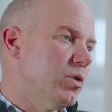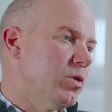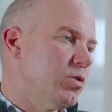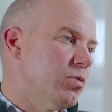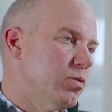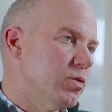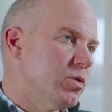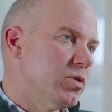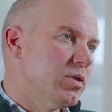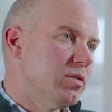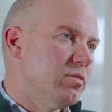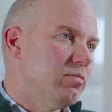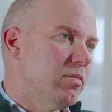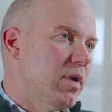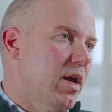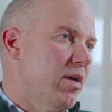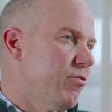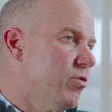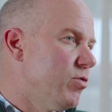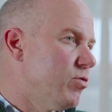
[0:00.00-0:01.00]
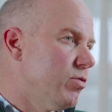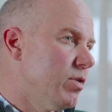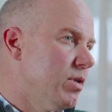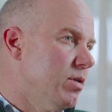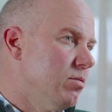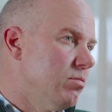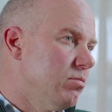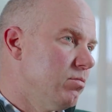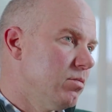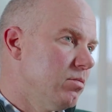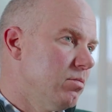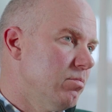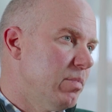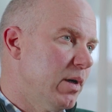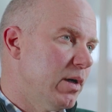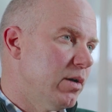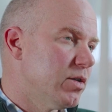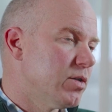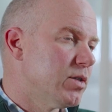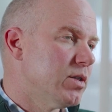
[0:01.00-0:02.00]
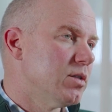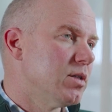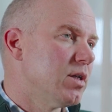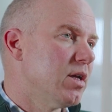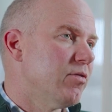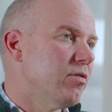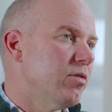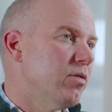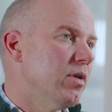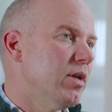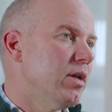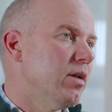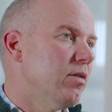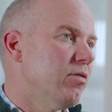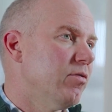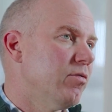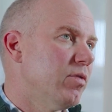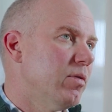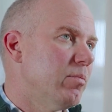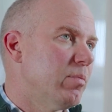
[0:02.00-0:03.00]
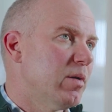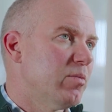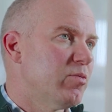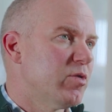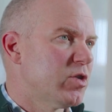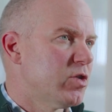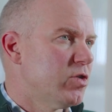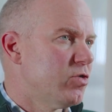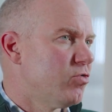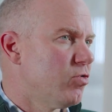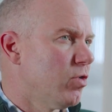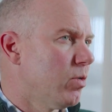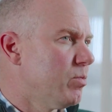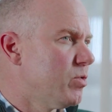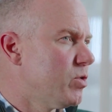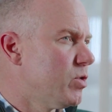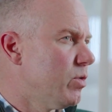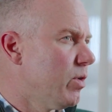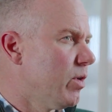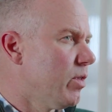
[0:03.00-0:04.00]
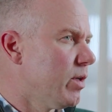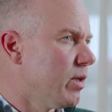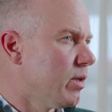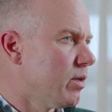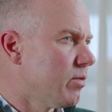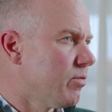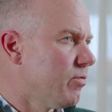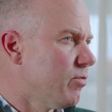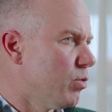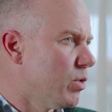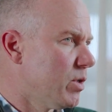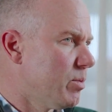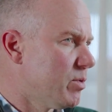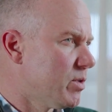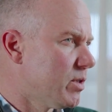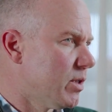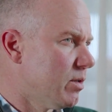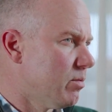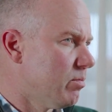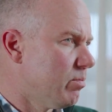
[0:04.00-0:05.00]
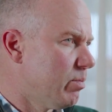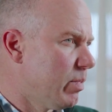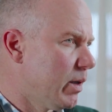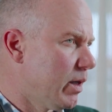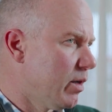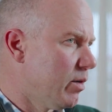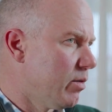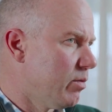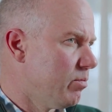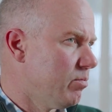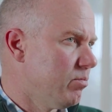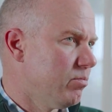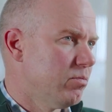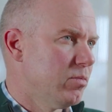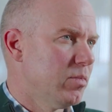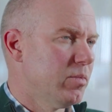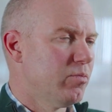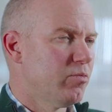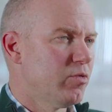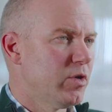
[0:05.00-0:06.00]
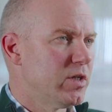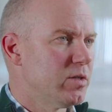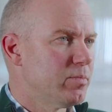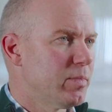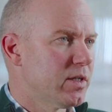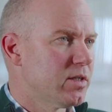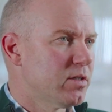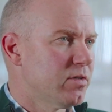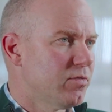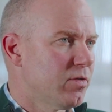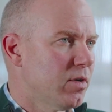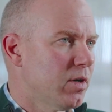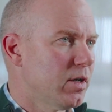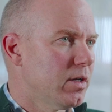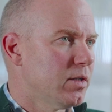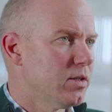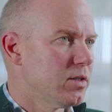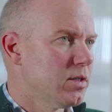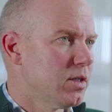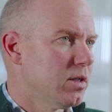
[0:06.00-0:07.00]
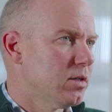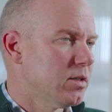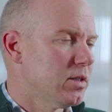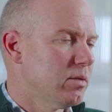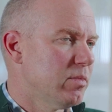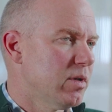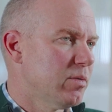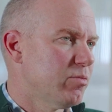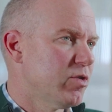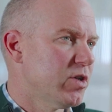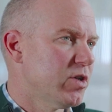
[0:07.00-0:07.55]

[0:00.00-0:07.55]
which was ephedrine boluses given if the blood pressure dropped to, I think, 40% below pre-specified starting blood